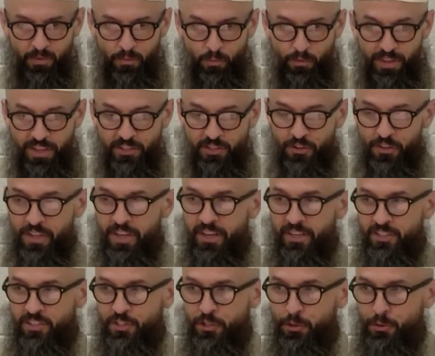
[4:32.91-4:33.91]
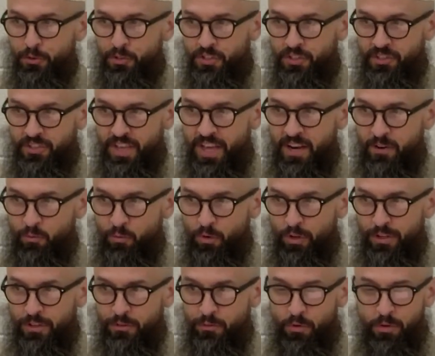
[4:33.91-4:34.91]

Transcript: These are the excuses that would